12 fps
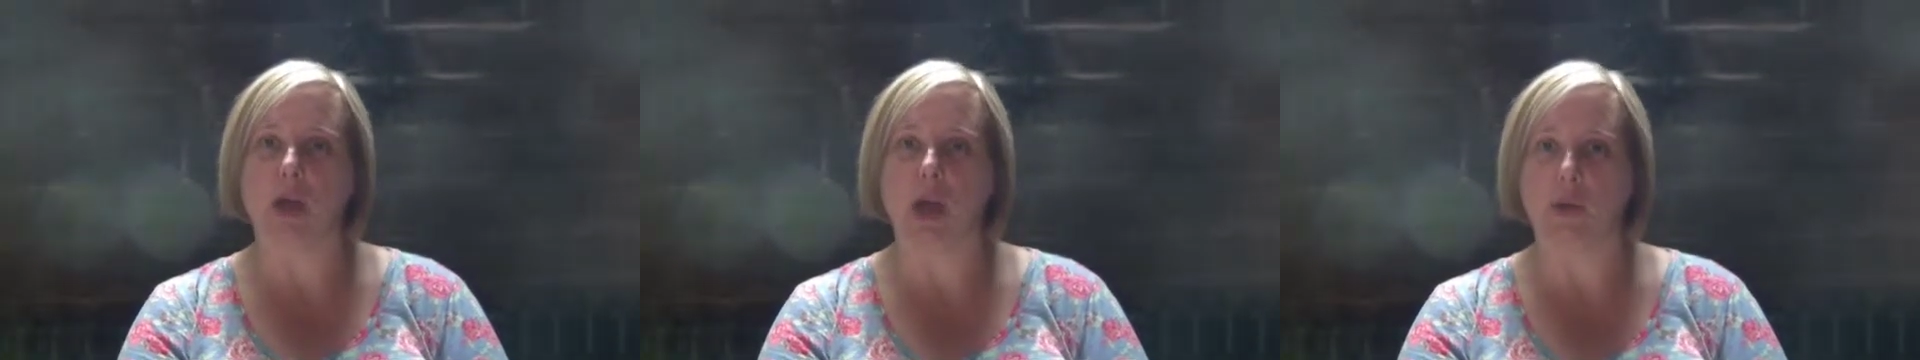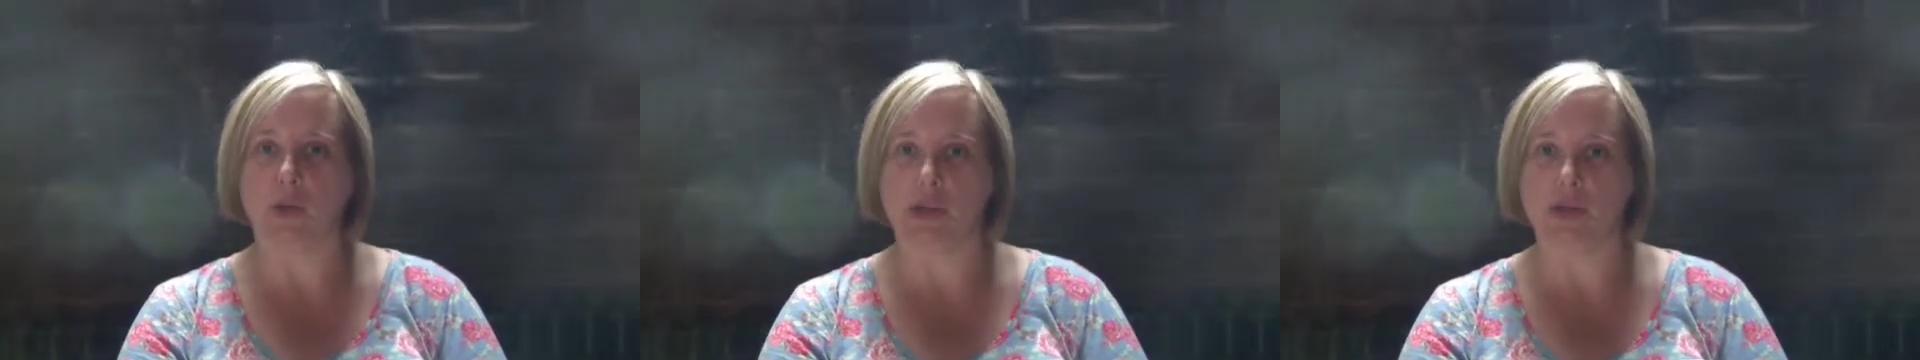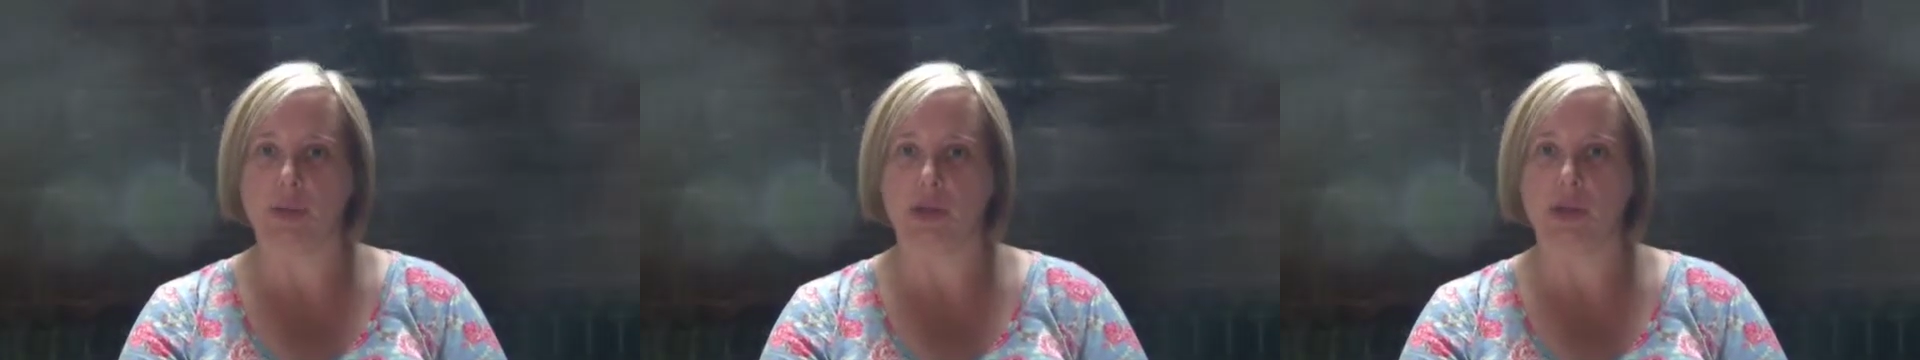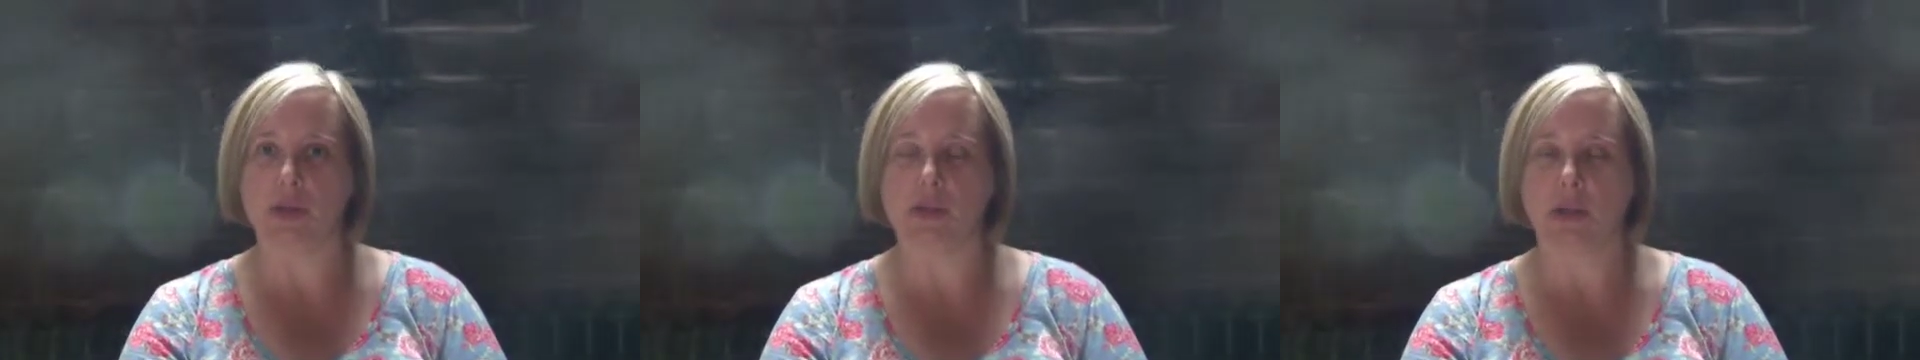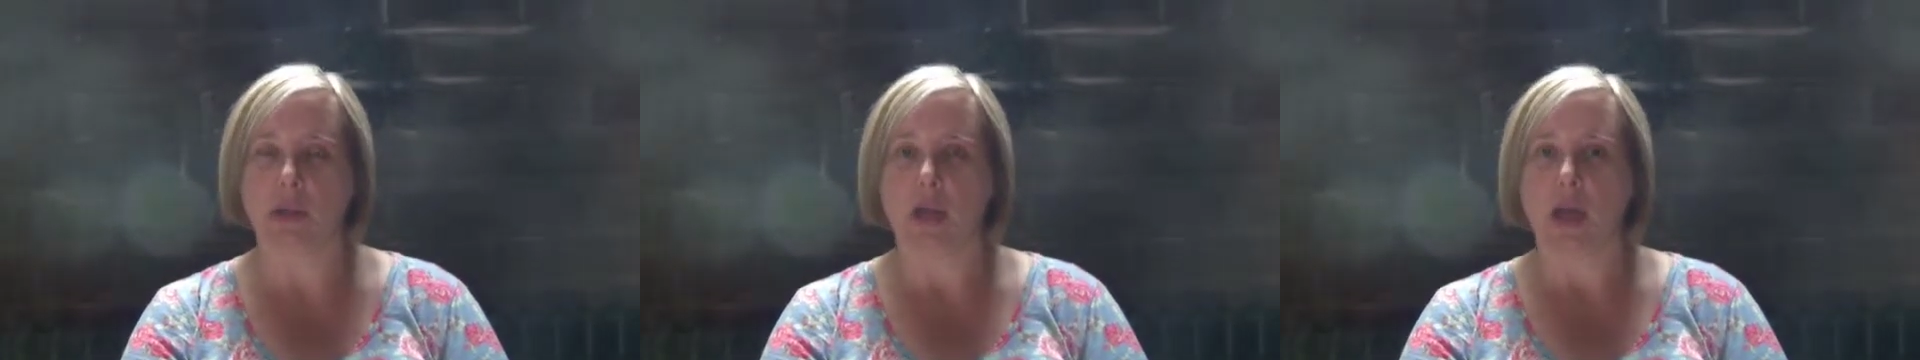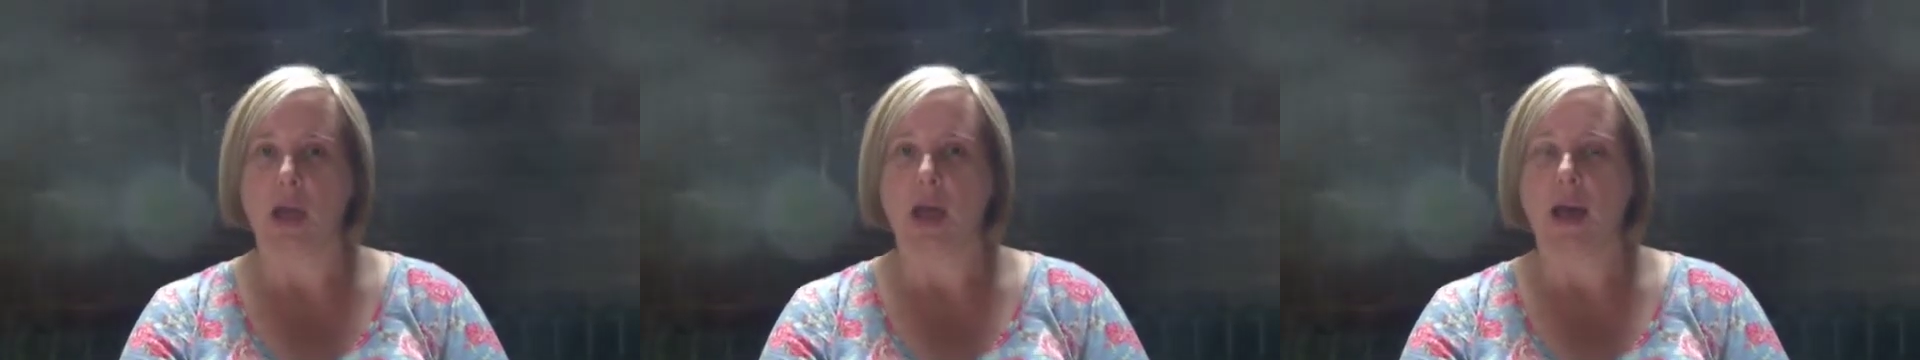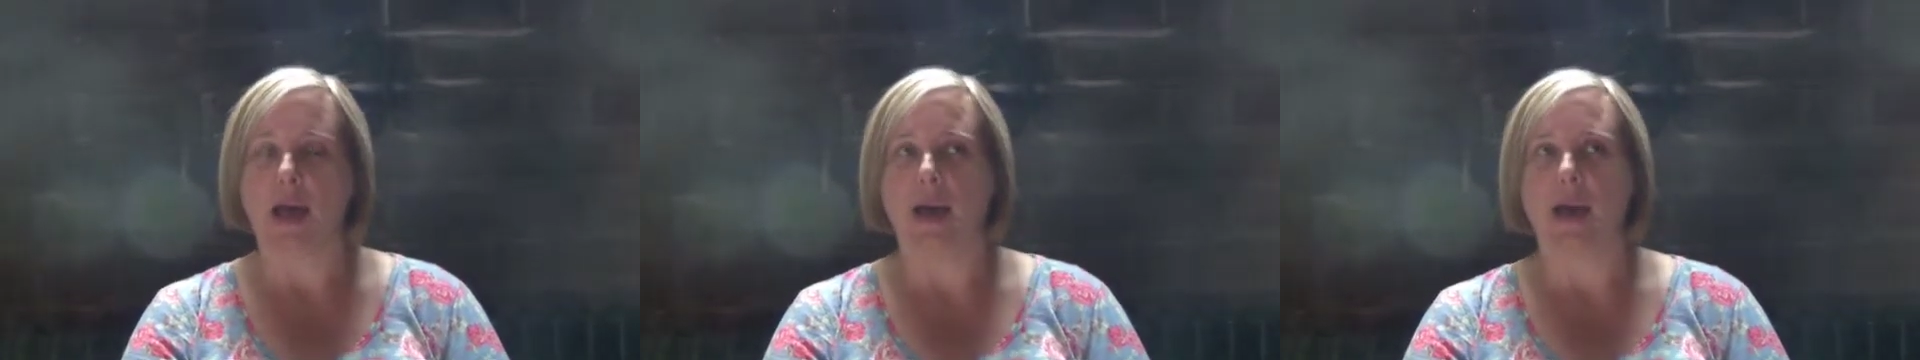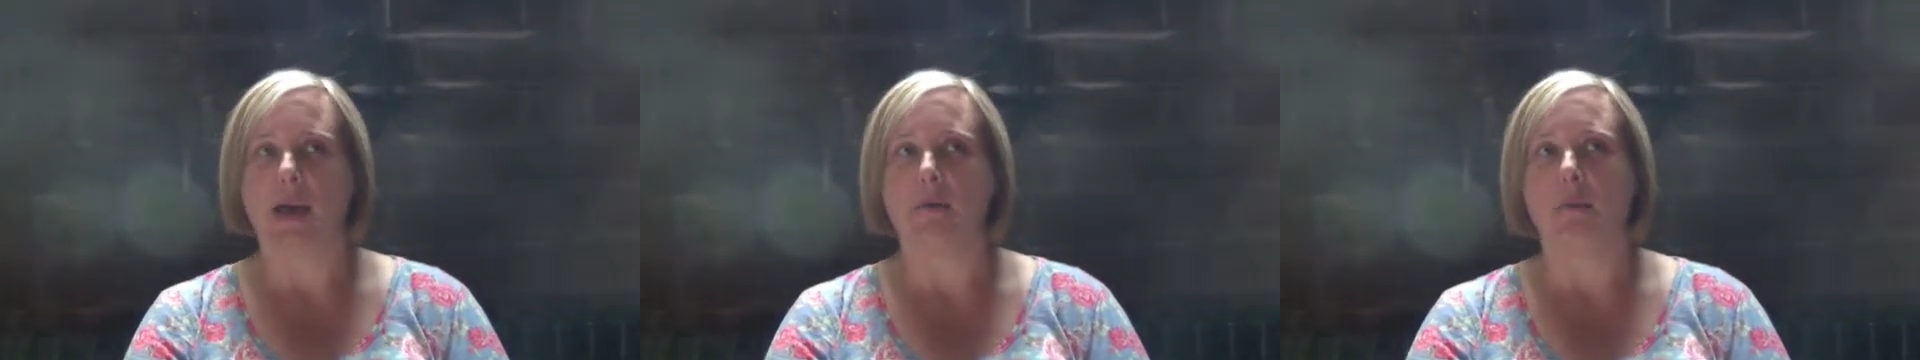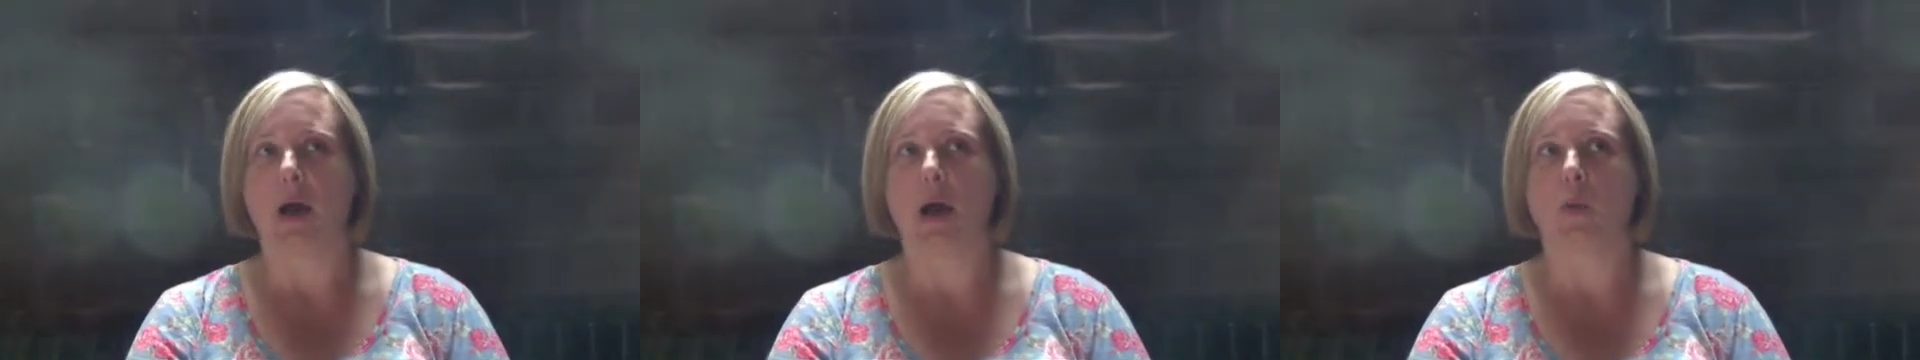the Holy Spirit. I